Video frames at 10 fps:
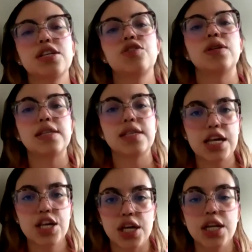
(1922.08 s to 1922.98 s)
just
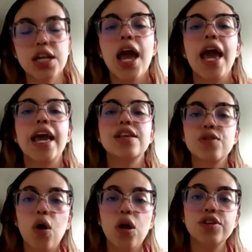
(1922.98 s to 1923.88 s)
transition
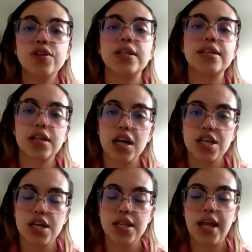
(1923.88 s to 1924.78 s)
is also a
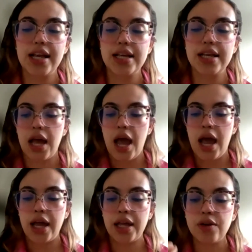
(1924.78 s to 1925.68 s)
discussion that is
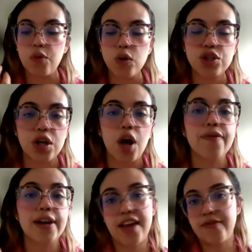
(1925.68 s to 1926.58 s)
in the roots
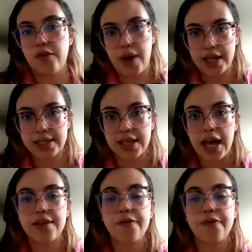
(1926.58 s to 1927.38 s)
of labor rights.